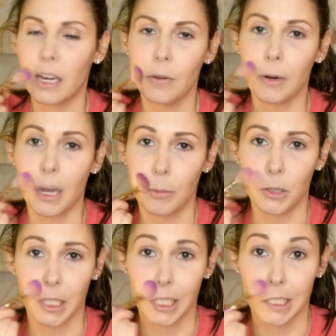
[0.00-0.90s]
anywhere I
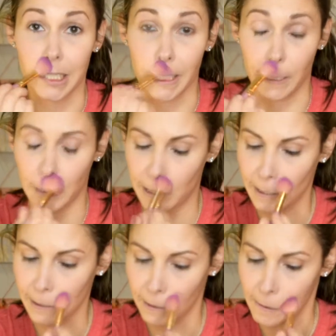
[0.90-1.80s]
put the
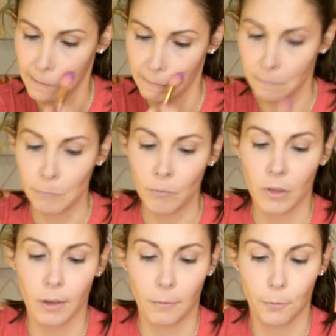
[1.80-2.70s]
concealer.
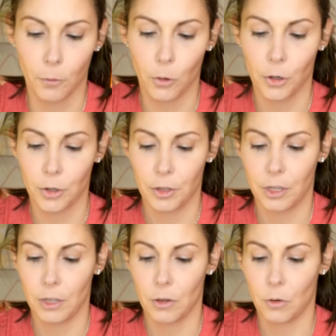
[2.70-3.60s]
For
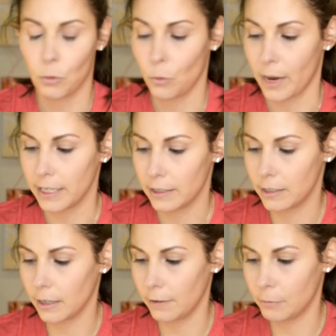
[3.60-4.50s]
the
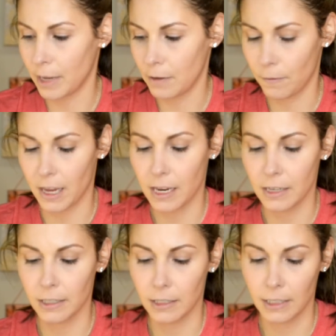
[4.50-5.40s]
rest of my
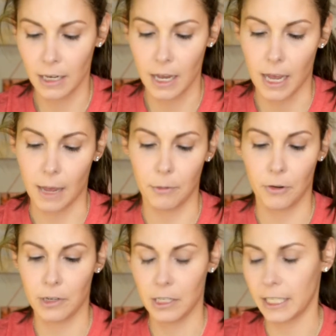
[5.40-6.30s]
face, I'm
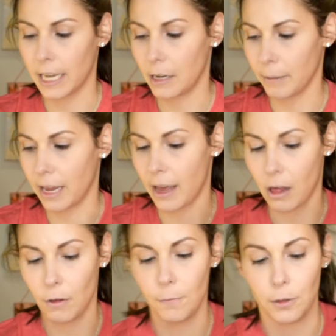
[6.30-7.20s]
going to take my
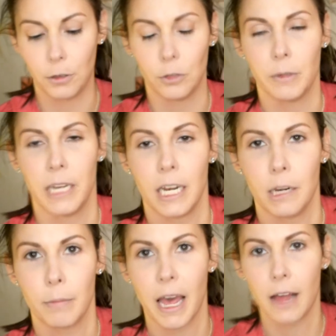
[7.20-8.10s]
e.l.f.
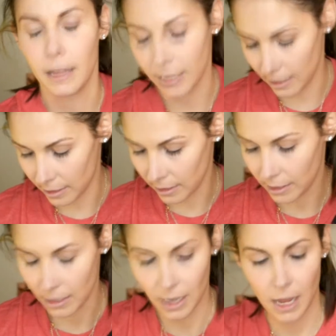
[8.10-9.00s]
Illuminating Palette
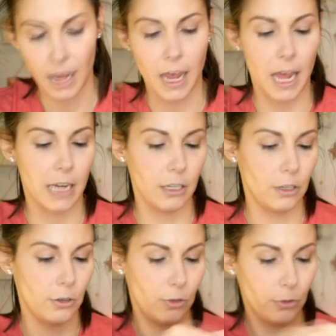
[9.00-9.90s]
and
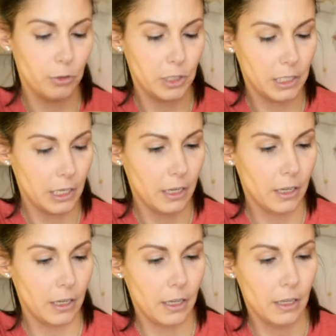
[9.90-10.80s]
use
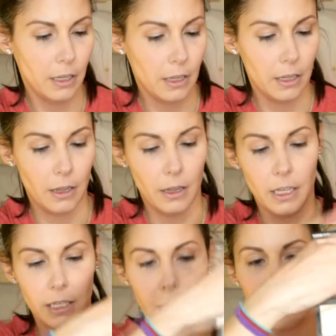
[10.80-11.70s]

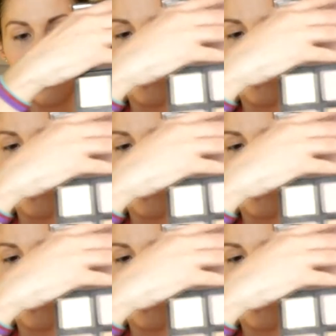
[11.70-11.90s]
this